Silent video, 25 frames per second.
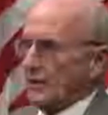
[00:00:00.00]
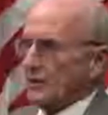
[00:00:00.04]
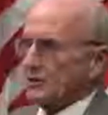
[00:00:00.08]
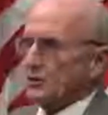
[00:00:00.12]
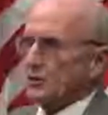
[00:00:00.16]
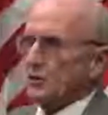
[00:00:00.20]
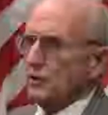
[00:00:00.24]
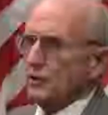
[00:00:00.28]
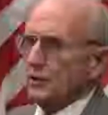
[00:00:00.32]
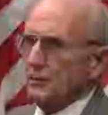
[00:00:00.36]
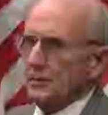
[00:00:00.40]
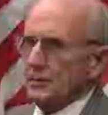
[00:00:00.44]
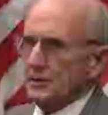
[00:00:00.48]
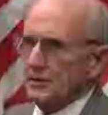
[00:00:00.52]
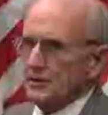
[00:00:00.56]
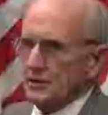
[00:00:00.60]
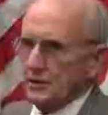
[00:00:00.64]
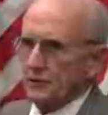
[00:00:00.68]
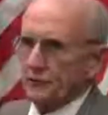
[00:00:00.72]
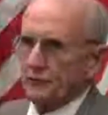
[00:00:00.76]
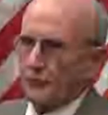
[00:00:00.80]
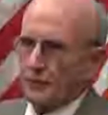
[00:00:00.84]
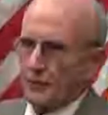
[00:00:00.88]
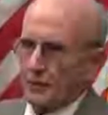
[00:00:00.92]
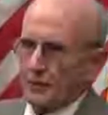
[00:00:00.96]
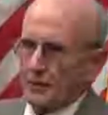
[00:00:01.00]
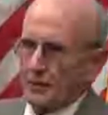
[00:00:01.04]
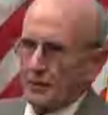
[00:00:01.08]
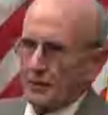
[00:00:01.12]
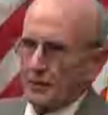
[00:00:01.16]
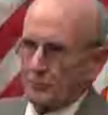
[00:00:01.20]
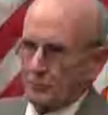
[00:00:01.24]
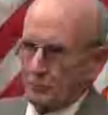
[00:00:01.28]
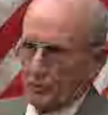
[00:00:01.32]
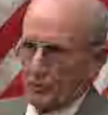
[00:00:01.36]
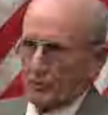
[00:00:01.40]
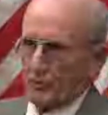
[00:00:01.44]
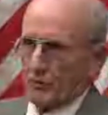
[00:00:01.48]
it's going to be different
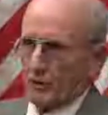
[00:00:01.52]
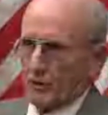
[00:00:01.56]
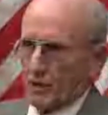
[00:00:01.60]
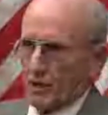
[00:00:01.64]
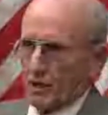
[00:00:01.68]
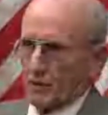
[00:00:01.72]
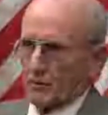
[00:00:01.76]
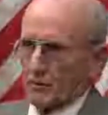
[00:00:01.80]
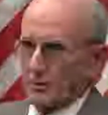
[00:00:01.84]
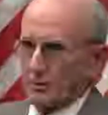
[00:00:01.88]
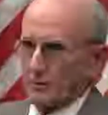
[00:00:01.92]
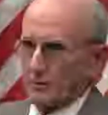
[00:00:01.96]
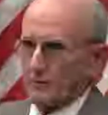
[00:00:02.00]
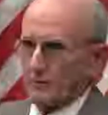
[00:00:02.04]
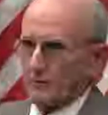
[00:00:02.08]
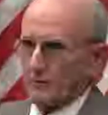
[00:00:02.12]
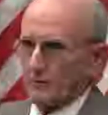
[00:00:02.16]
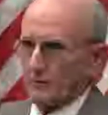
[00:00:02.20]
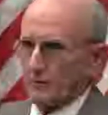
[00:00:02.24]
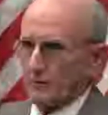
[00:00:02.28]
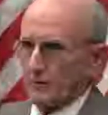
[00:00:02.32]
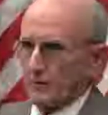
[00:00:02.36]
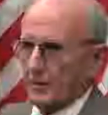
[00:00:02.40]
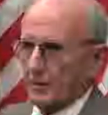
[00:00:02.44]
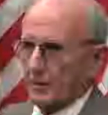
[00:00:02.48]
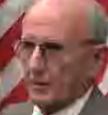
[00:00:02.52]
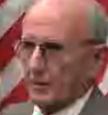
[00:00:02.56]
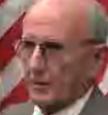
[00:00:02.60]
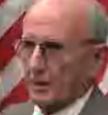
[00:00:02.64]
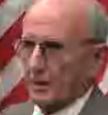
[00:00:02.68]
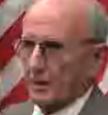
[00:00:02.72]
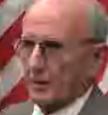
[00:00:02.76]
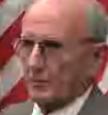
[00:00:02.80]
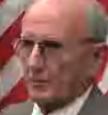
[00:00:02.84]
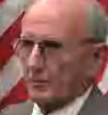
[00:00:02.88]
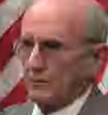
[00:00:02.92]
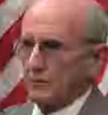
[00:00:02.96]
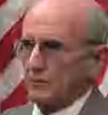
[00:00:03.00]
than Pearl Harbor.
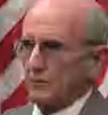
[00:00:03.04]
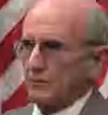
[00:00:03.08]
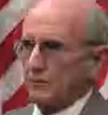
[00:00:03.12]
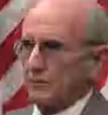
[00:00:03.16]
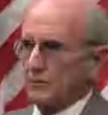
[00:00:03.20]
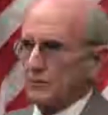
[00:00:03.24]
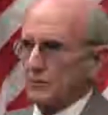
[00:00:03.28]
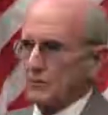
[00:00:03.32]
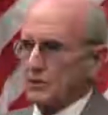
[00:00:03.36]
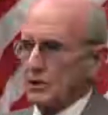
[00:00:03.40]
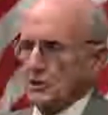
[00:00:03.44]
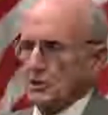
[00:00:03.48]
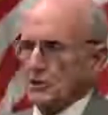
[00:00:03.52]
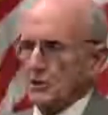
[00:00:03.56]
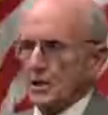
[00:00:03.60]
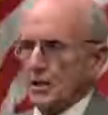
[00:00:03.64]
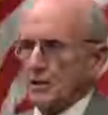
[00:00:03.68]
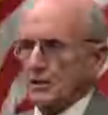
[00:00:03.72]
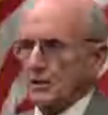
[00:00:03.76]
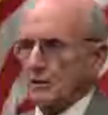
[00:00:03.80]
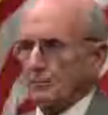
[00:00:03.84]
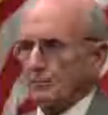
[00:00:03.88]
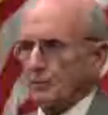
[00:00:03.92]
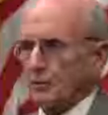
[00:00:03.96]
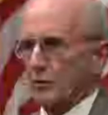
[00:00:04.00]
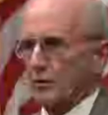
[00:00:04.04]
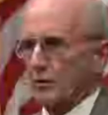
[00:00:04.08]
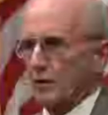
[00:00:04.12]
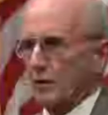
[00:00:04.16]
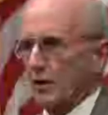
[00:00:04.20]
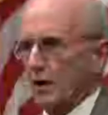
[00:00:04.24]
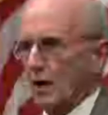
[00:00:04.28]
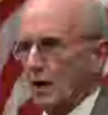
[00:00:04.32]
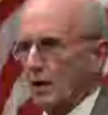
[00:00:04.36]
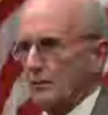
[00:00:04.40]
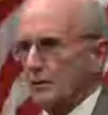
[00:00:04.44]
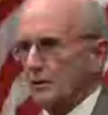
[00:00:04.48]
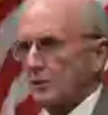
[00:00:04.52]
Now, she said that Pearl
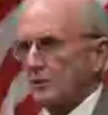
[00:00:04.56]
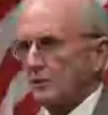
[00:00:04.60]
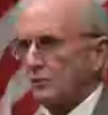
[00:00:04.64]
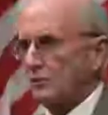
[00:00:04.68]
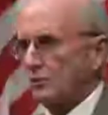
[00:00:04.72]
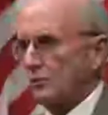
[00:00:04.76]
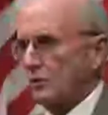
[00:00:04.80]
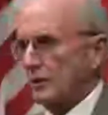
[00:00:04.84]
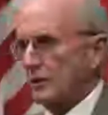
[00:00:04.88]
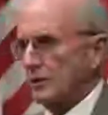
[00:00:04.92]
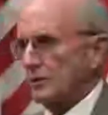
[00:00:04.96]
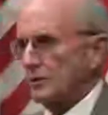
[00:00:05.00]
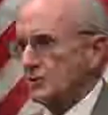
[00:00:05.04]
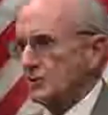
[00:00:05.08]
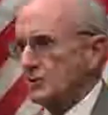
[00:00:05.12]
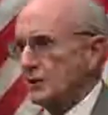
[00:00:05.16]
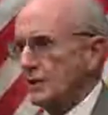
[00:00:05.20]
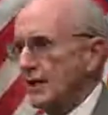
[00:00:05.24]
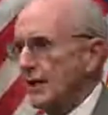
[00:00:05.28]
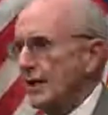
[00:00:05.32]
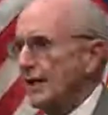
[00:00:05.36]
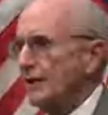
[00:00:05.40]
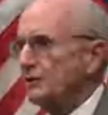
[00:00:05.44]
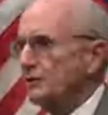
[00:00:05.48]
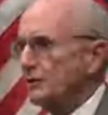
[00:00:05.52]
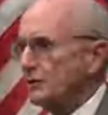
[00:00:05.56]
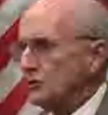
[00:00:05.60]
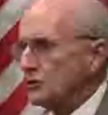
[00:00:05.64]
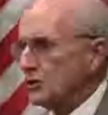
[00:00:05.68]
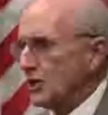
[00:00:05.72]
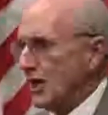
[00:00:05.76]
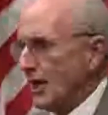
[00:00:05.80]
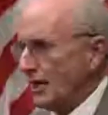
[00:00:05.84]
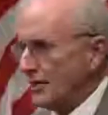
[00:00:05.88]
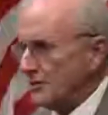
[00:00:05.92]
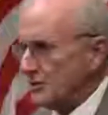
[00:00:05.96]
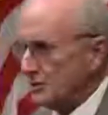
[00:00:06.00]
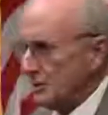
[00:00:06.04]
Harbor was
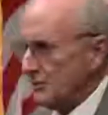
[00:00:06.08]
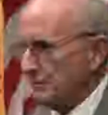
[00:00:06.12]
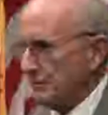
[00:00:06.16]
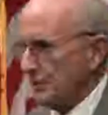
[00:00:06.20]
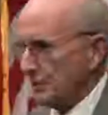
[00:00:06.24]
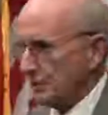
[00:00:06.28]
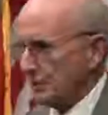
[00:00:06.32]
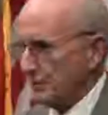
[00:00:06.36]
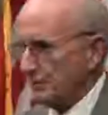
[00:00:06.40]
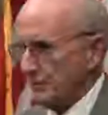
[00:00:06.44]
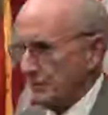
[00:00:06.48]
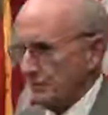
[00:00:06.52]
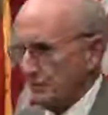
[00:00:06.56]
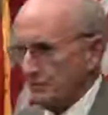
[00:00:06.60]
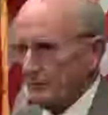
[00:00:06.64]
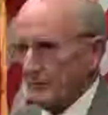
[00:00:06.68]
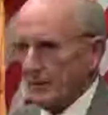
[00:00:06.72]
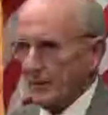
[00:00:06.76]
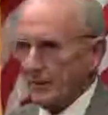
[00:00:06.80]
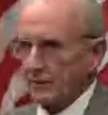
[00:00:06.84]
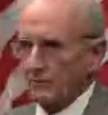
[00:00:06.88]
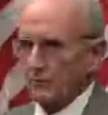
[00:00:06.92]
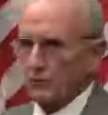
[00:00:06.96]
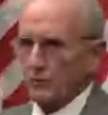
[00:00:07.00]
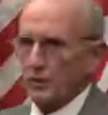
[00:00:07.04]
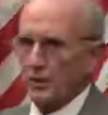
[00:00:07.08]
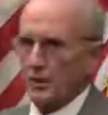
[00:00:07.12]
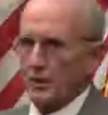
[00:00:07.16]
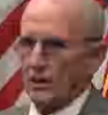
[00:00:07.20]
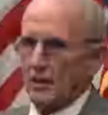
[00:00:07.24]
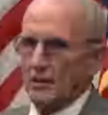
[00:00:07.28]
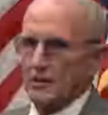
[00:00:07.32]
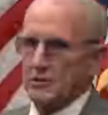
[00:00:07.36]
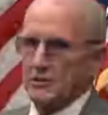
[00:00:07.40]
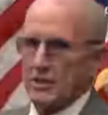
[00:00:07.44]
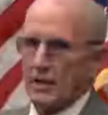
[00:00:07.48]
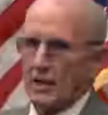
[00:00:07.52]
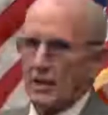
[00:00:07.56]
energized the American people, made them
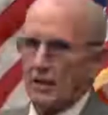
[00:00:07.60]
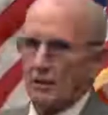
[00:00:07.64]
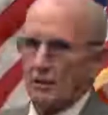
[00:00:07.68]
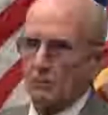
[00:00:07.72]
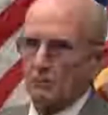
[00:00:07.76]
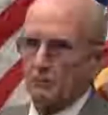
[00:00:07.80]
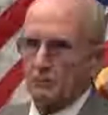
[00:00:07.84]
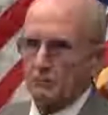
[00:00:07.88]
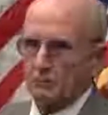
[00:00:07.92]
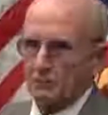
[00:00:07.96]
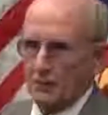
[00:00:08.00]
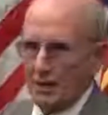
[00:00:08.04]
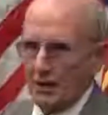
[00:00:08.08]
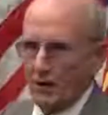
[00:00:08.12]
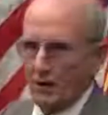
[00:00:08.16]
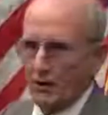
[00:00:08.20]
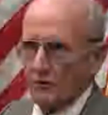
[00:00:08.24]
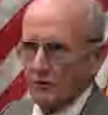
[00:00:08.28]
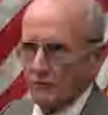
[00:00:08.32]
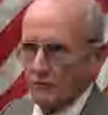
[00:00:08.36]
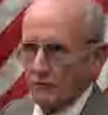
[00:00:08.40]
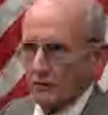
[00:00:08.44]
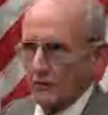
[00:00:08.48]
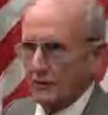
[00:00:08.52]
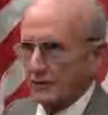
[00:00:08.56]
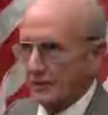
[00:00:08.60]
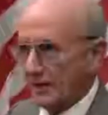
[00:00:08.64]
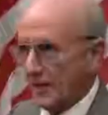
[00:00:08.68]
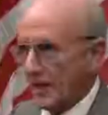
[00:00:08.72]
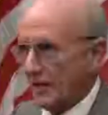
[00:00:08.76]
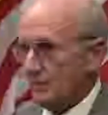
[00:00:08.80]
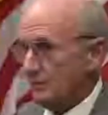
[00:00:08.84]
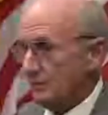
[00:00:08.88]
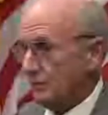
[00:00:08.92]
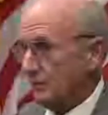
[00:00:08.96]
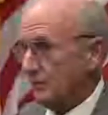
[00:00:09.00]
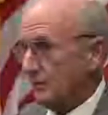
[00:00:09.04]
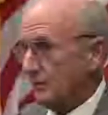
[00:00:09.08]
realize how powerful and
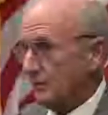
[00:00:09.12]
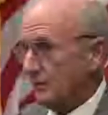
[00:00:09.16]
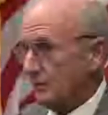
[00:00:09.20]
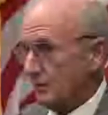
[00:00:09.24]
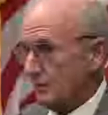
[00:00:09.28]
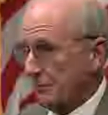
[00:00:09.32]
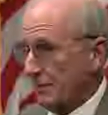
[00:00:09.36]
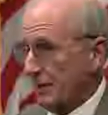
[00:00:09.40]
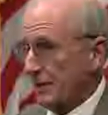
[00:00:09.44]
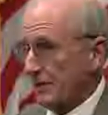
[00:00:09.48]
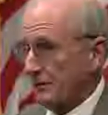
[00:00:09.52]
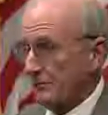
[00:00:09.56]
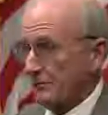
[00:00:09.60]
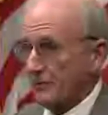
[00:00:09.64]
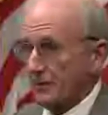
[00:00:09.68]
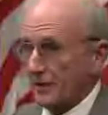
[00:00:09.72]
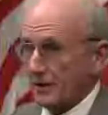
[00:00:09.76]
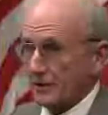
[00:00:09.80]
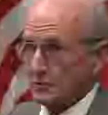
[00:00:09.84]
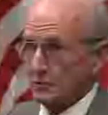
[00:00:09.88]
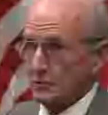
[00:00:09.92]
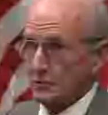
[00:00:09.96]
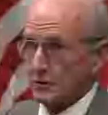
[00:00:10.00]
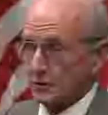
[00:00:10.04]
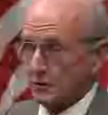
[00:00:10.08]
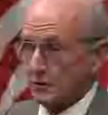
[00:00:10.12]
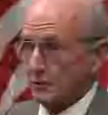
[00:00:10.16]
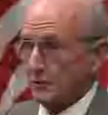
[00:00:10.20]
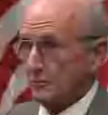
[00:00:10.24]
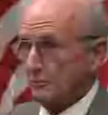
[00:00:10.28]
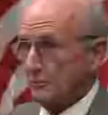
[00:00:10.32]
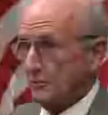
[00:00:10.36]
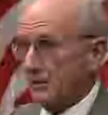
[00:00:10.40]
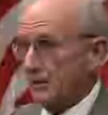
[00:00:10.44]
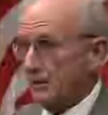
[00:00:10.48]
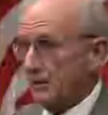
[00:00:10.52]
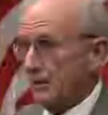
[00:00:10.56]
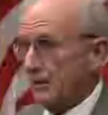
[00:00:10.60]
capable their manufacturing
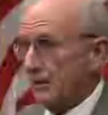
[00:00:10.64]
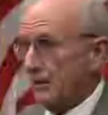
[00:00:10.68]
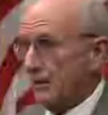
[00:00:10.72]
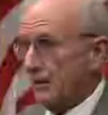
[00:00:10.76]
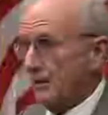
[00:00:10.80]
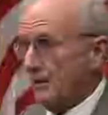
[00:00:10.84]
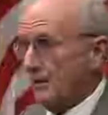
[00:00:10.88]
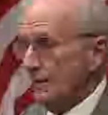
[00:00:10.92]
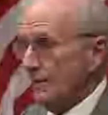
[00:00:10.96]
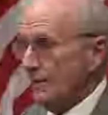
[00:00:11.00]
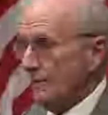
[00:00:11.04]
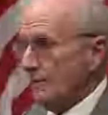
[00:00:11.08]
could be.